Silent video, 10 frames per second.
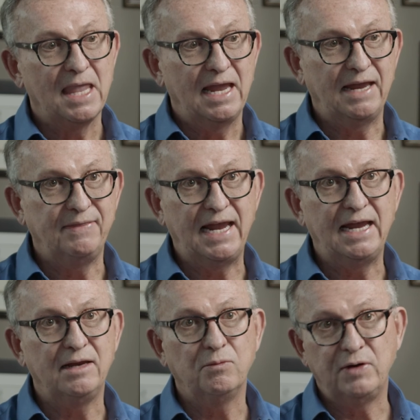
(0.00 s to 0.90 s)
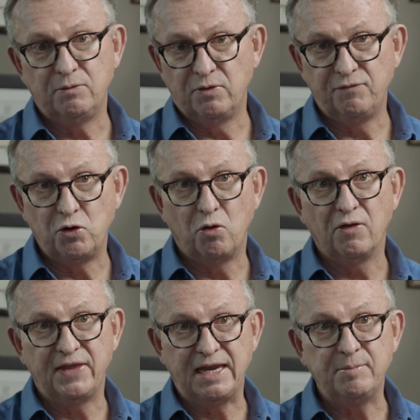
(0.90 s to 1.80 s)
And then we review
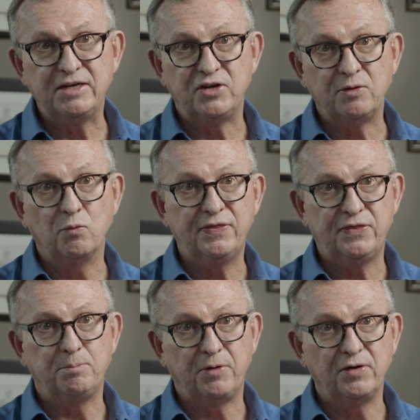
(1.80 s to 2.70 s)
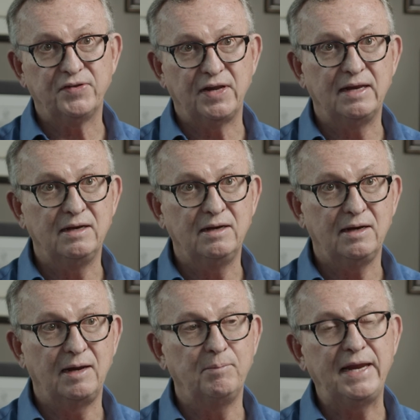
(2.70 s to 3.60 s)
all the imaging with the person,
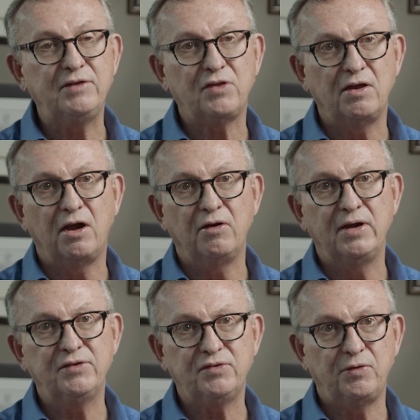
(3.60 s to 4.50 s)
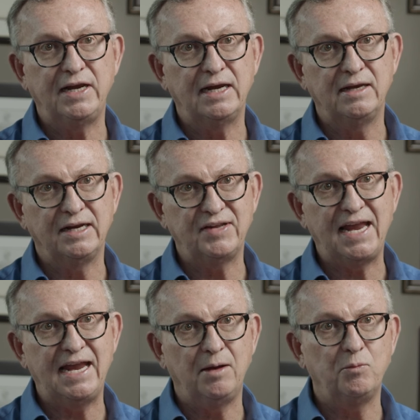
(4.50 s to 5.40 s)
and based on our history and
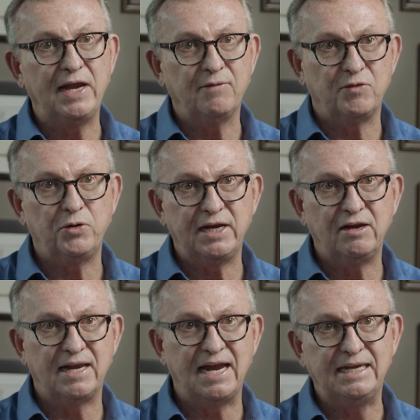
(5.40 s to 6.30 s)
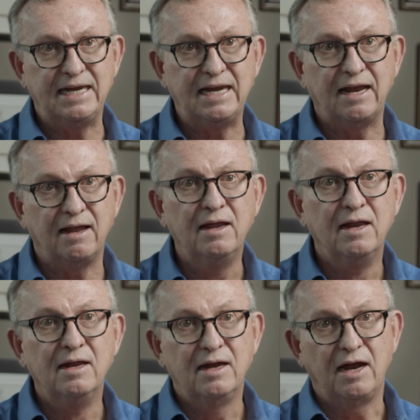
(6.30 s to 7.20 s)
exam, we have a pretty good idea
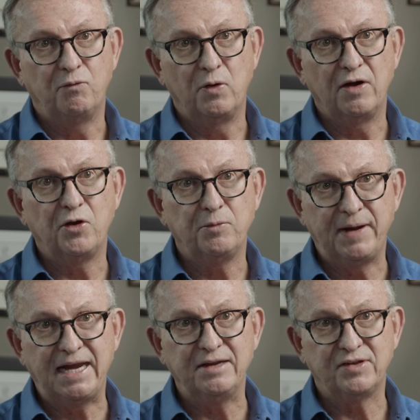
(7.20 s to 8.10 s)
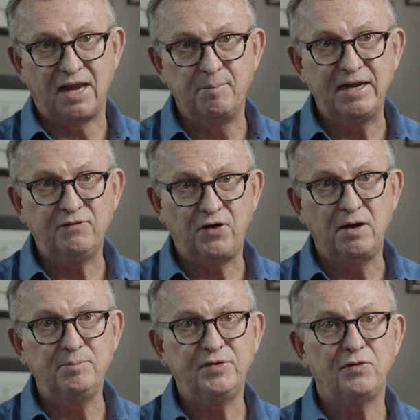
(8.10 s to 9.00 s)
of where their pain's coming
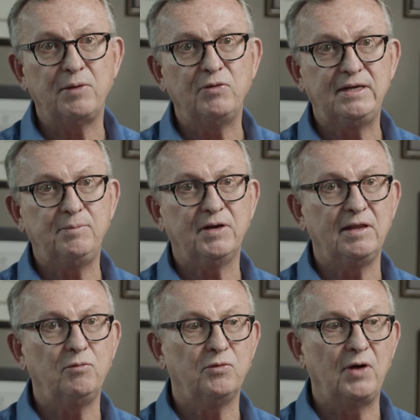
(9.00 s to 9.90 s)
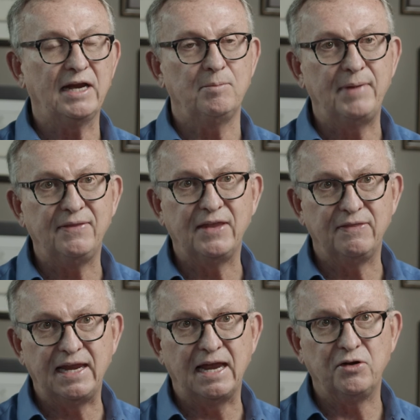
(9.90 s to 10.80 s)
from. So then we typically would recommend
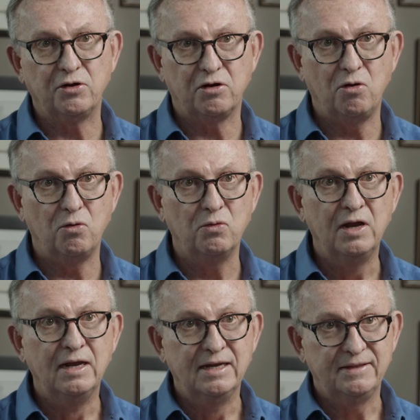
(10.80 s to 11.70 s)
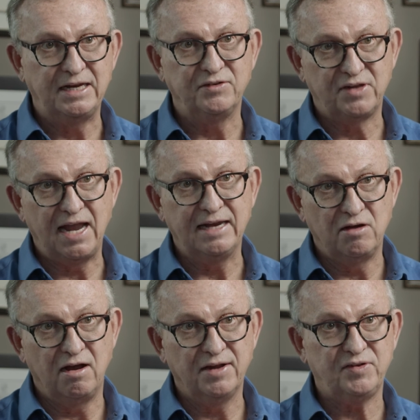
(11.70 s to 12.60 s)
that they undergo these
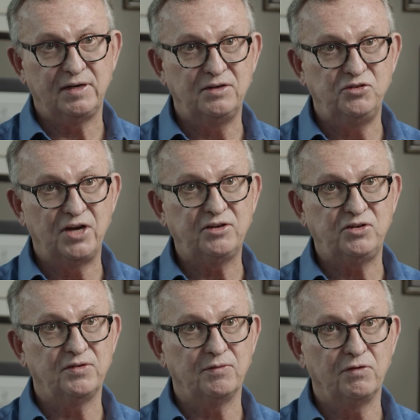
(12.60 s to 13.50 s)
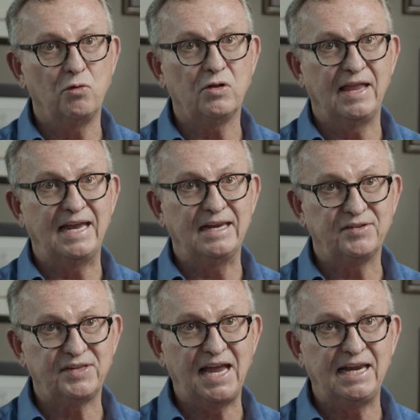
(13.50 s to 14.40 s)
diagnostic injections of local
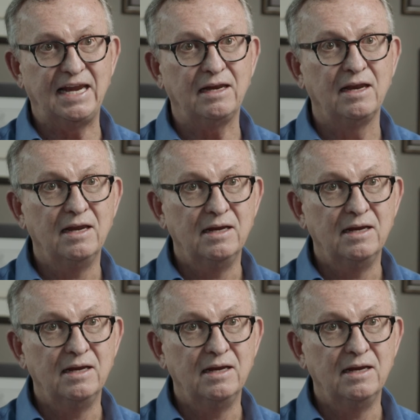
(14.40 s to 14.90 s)
anesthetic